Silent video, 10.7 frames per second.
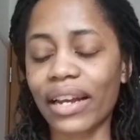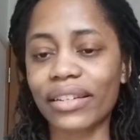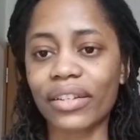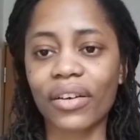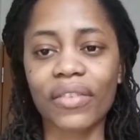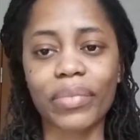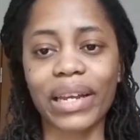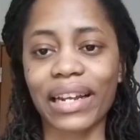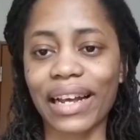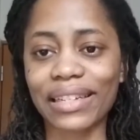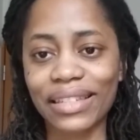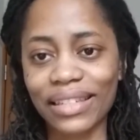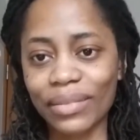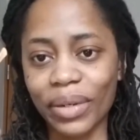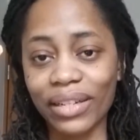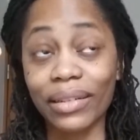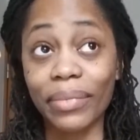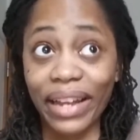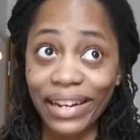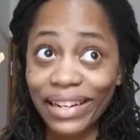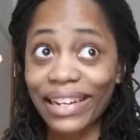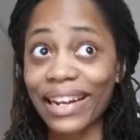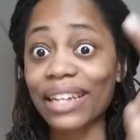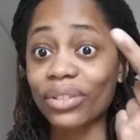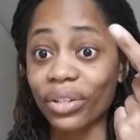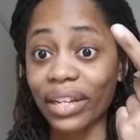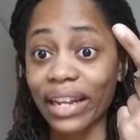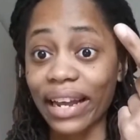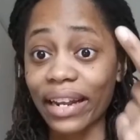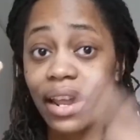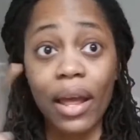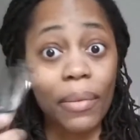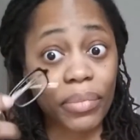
I took off my glasses because I'm getting the natural light,